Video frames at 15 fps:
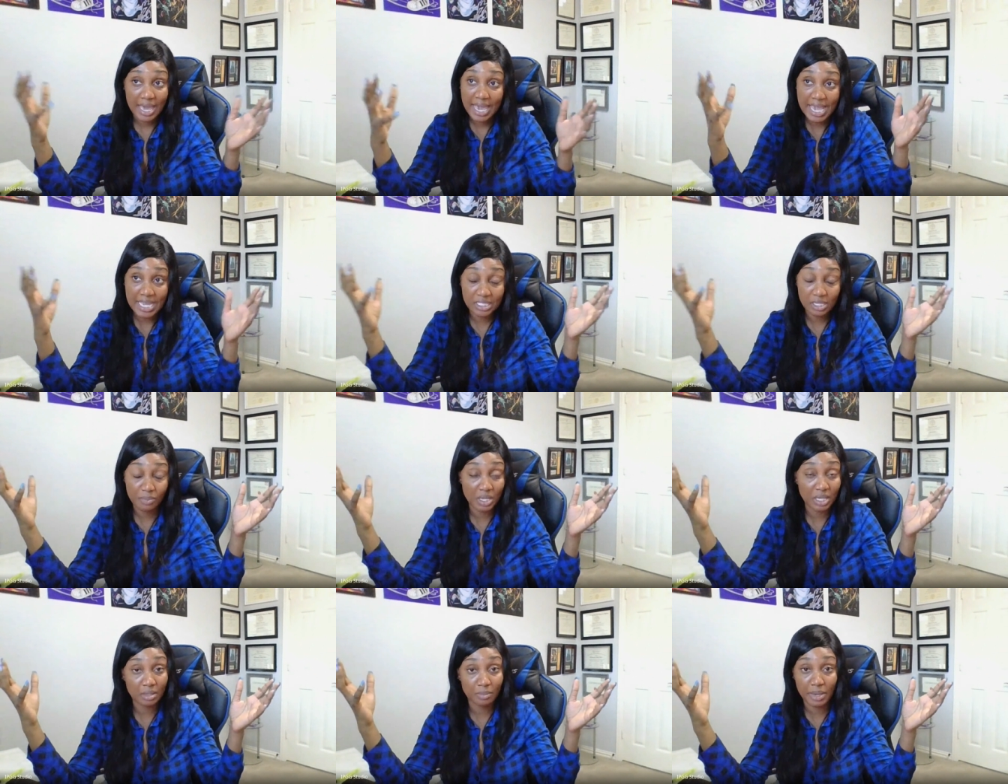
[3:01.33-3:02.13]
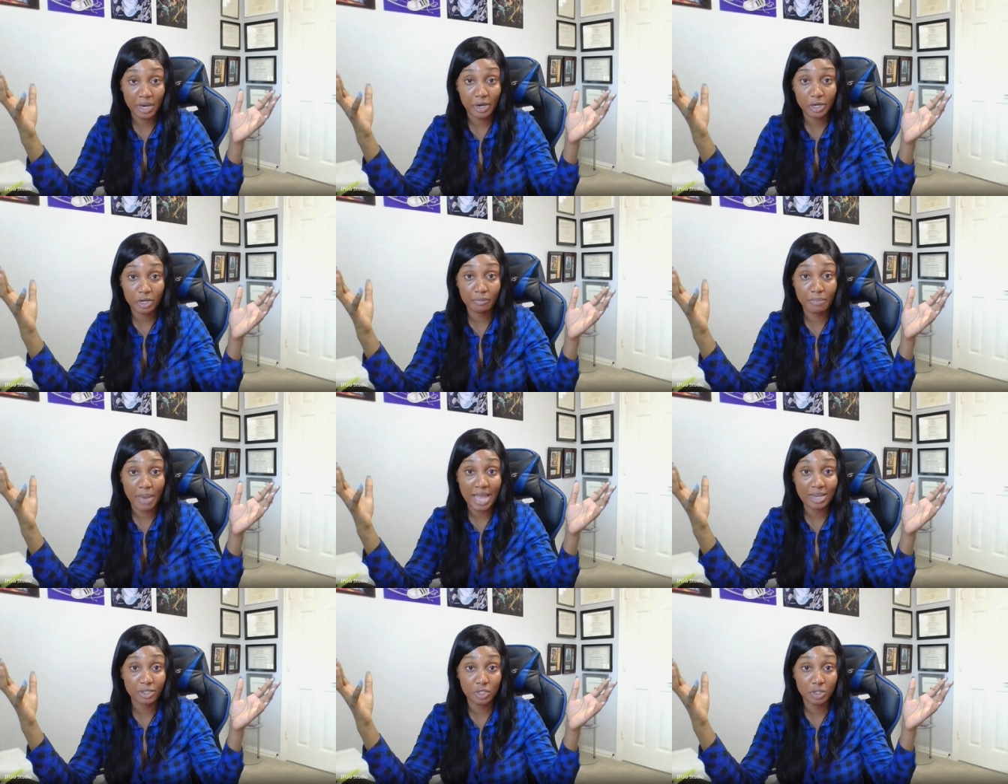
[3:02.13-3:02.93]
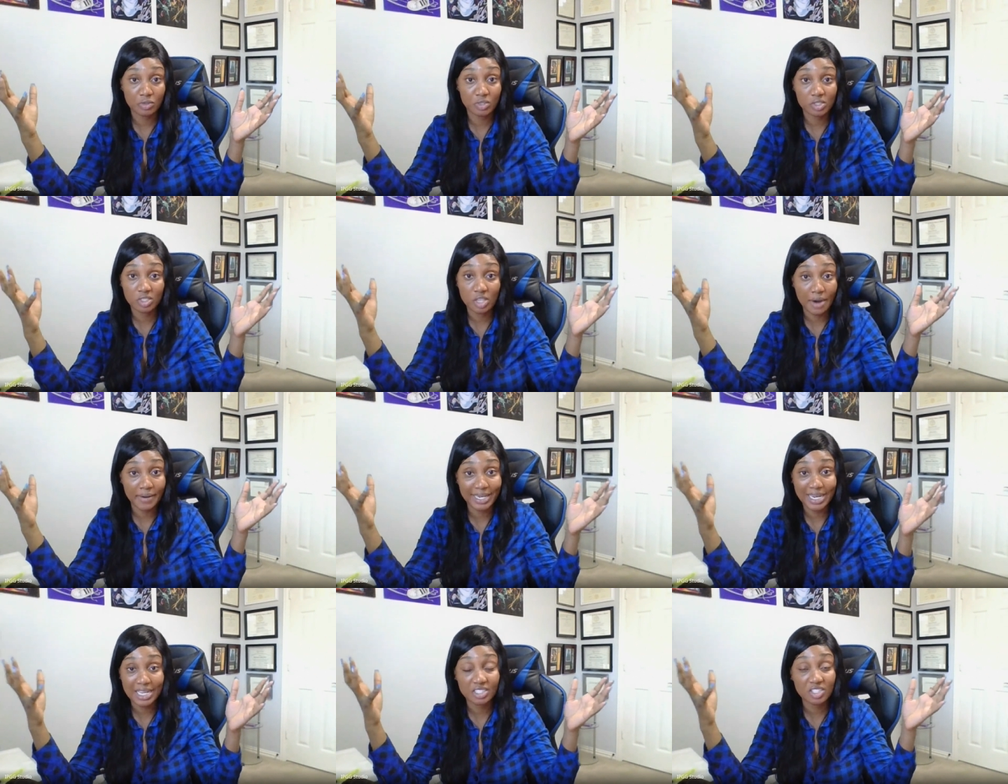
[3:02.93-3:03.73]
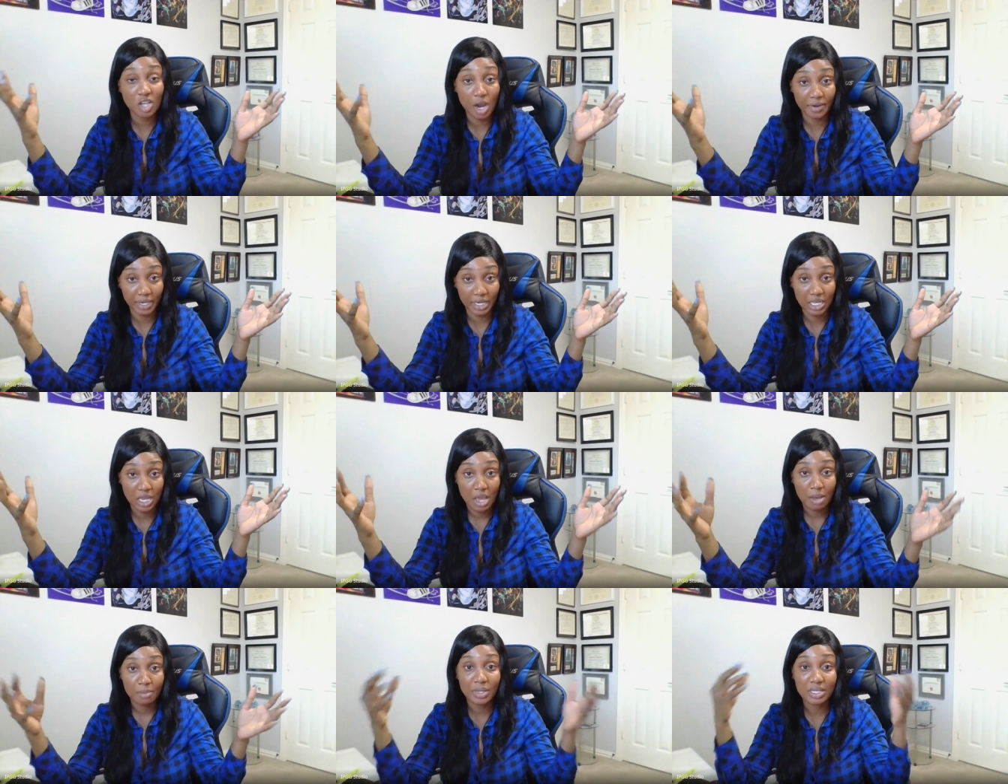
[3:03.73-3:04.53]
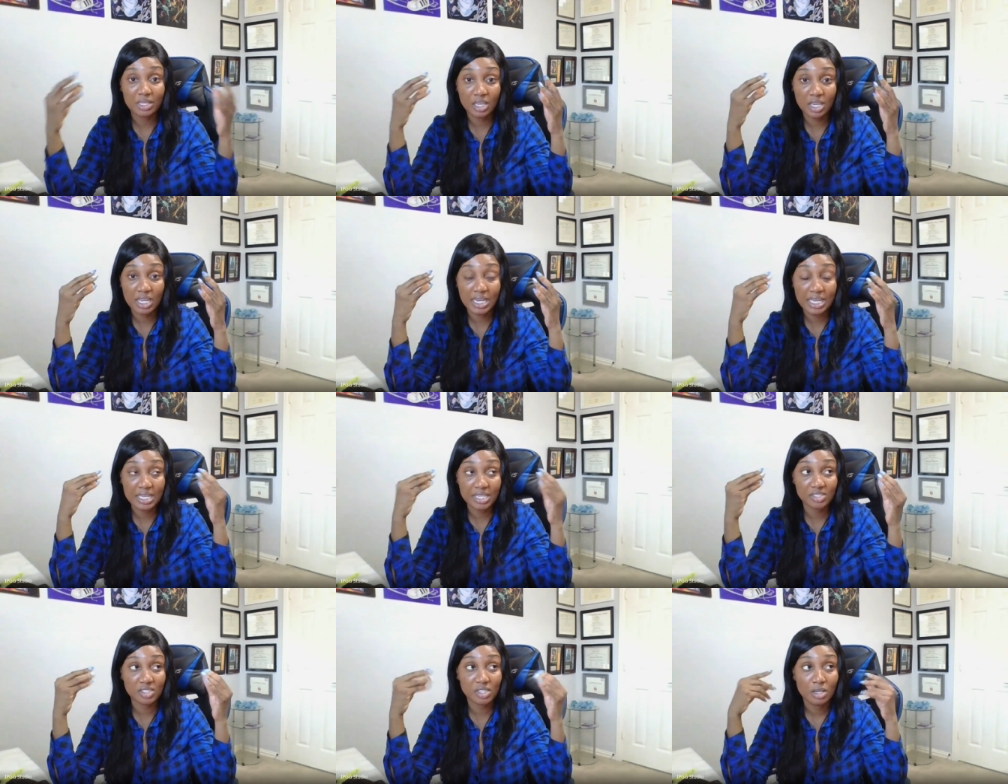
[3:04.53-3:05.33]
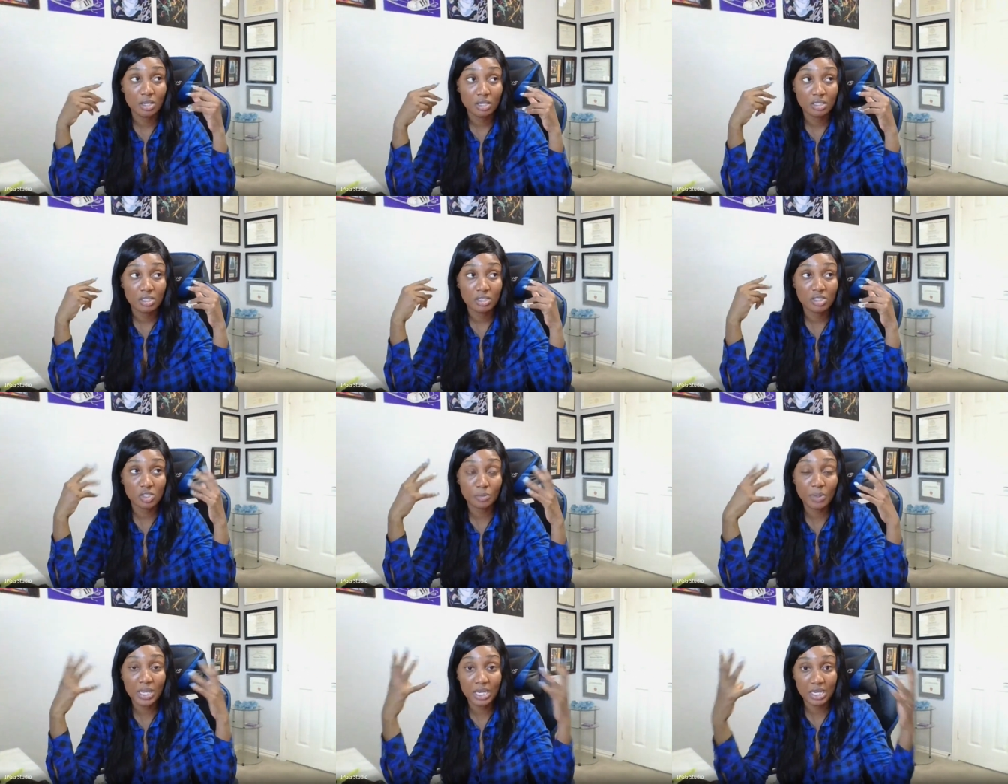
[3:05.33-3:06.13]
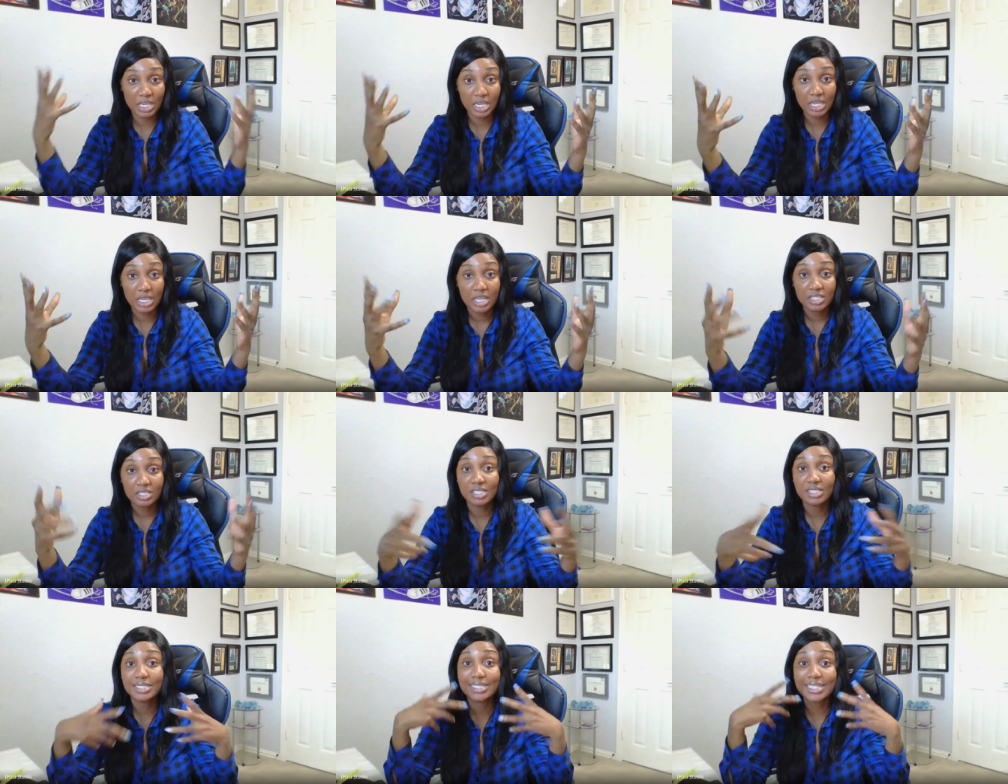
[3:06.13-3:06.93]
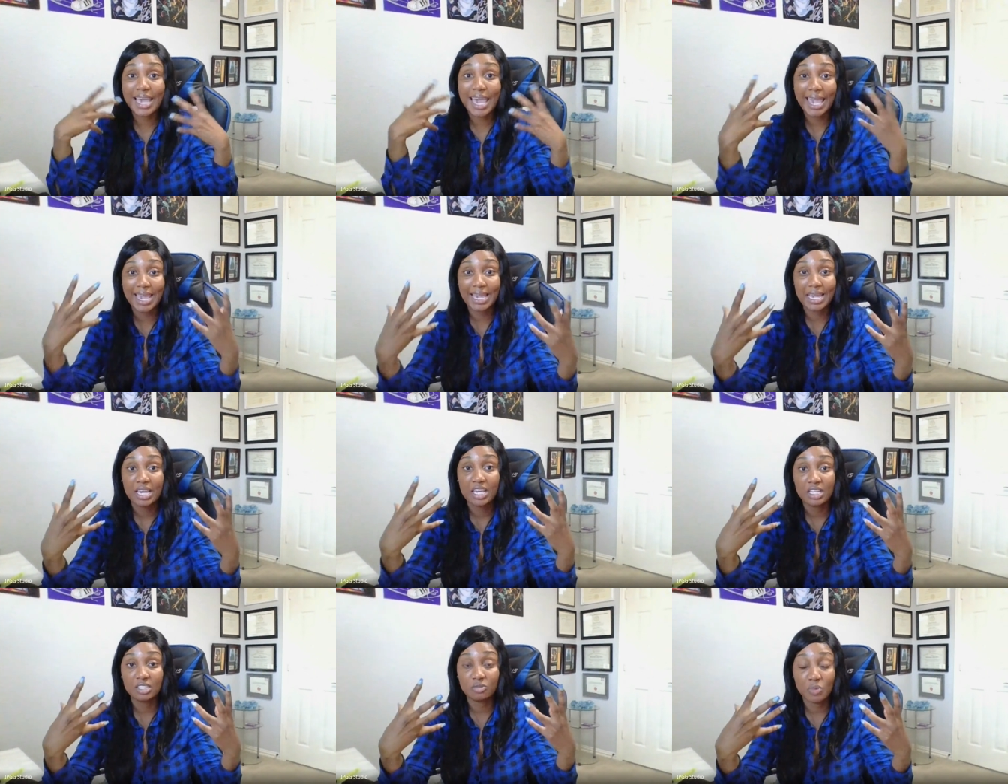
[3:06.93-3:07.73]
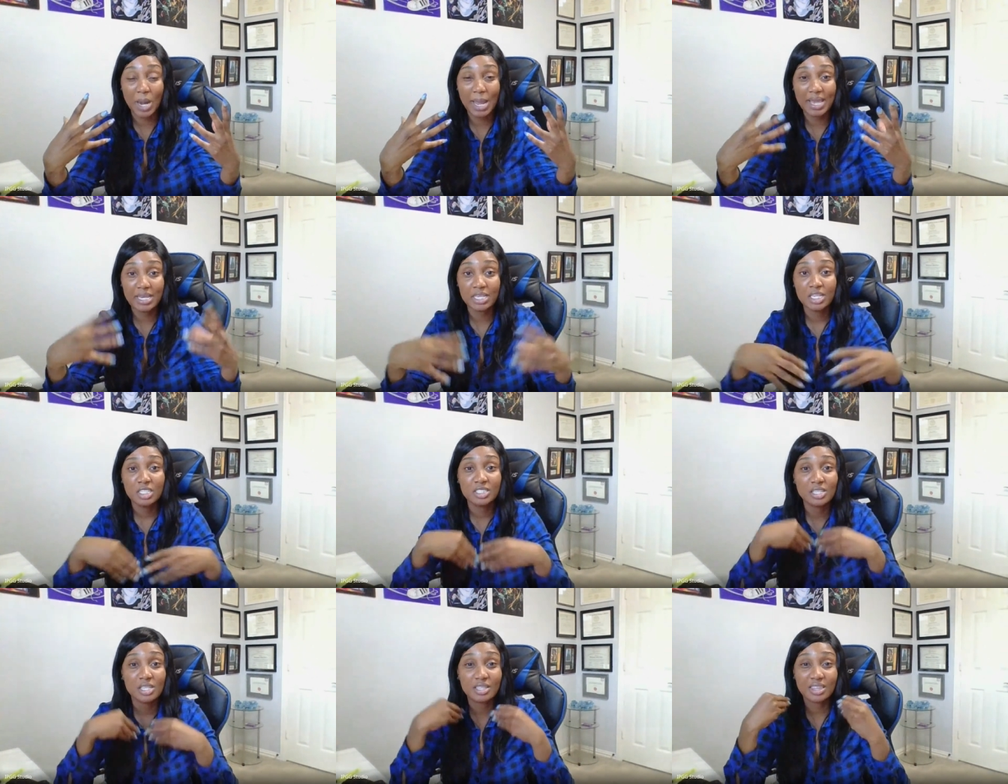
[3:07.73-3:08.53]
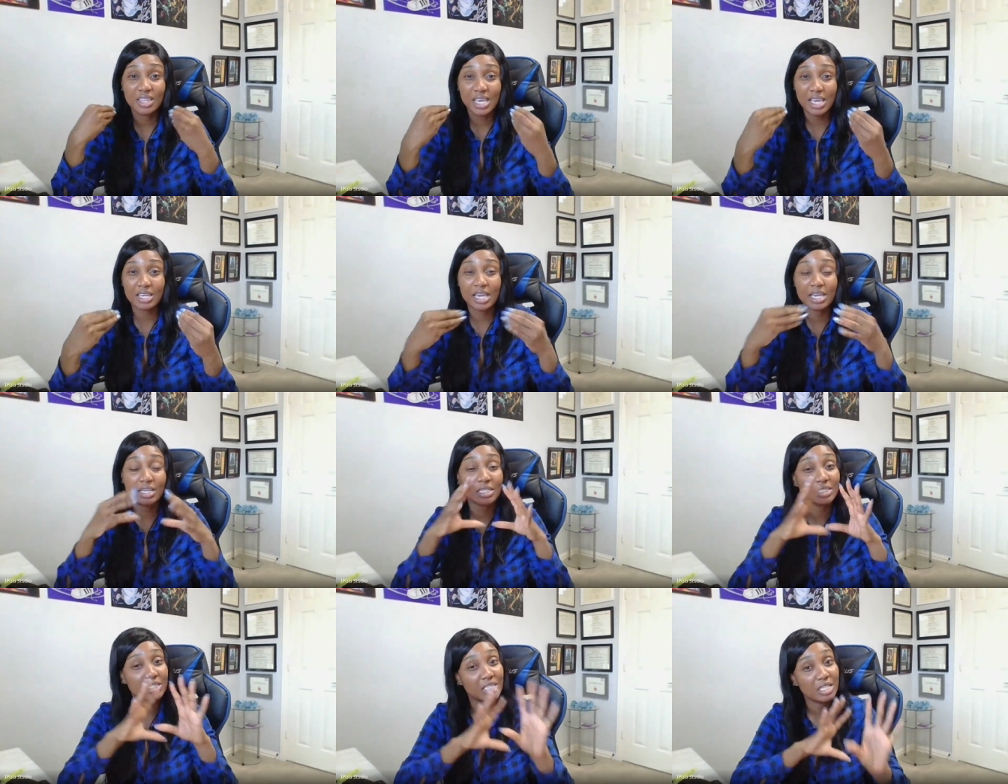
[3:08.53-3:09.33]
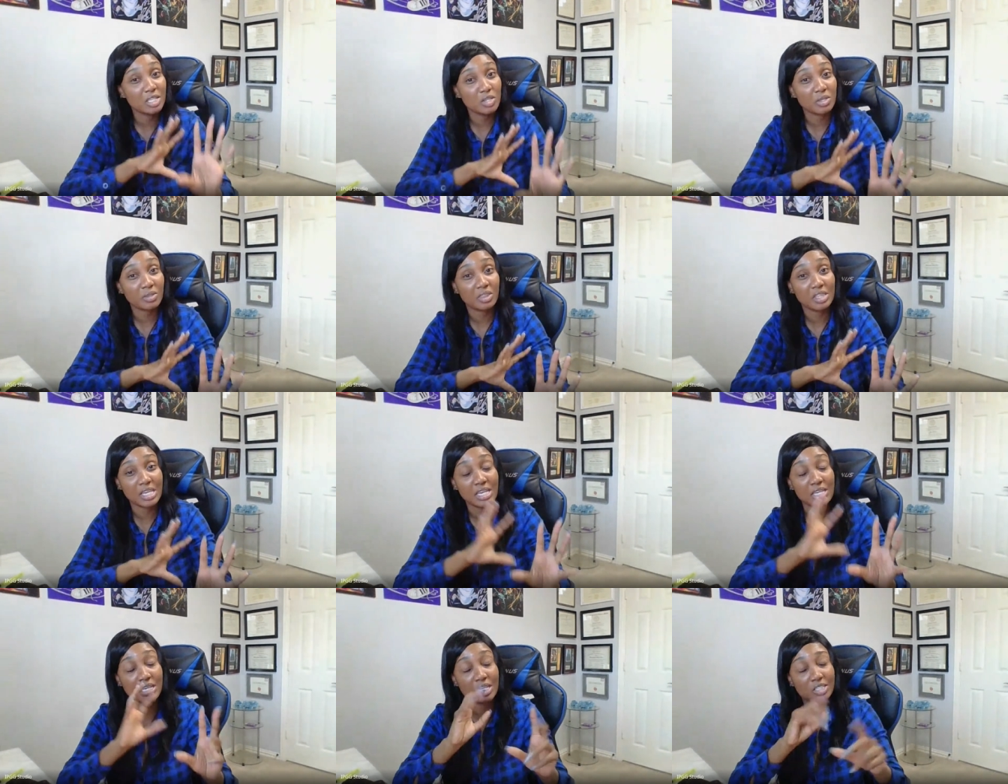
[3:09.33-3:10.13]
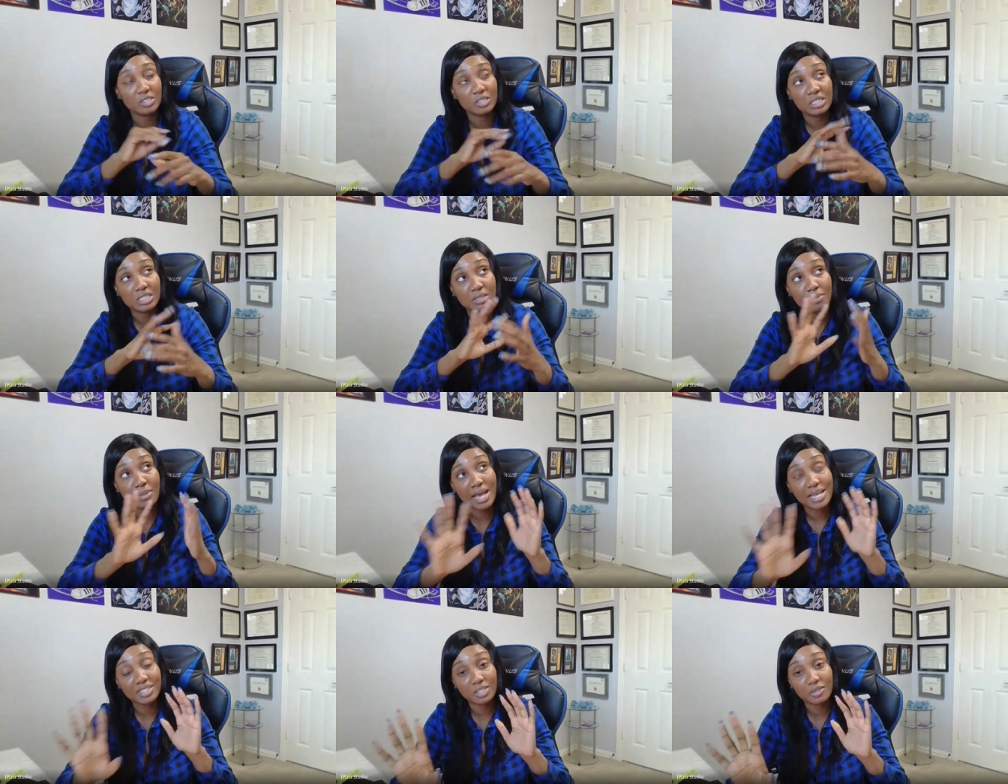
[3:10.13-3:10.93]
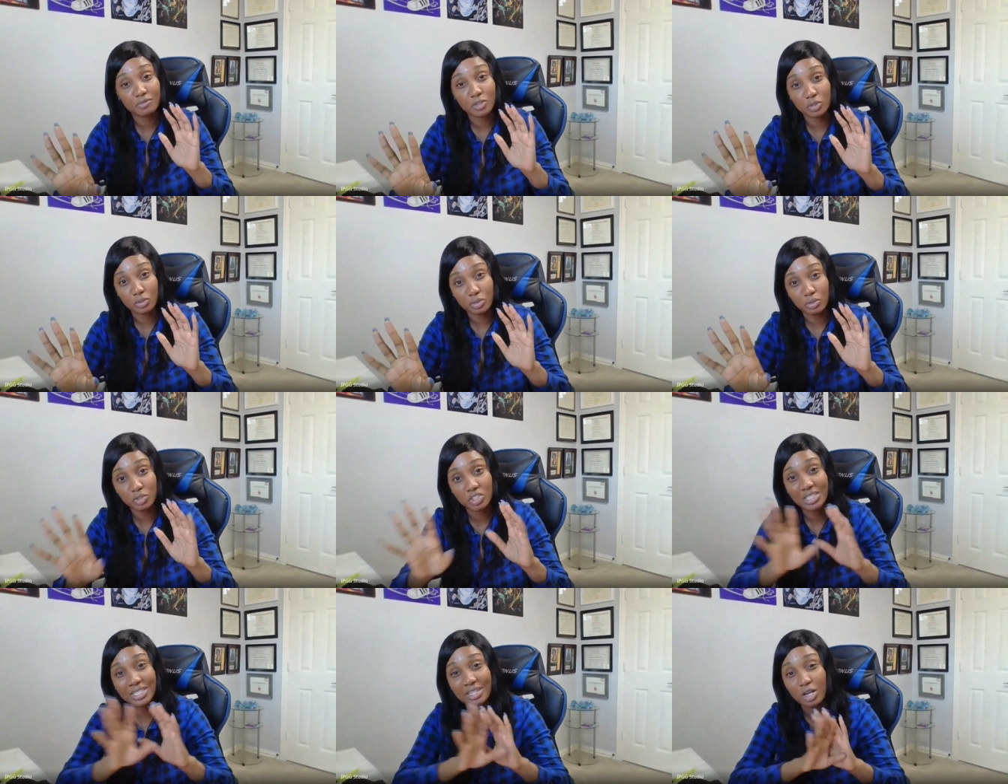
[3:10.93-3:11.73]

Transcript: hate to be the bearer of bad news, sorry, not sorry, but it is stupidity to say, right, to think and continue to think under this mask of delusion.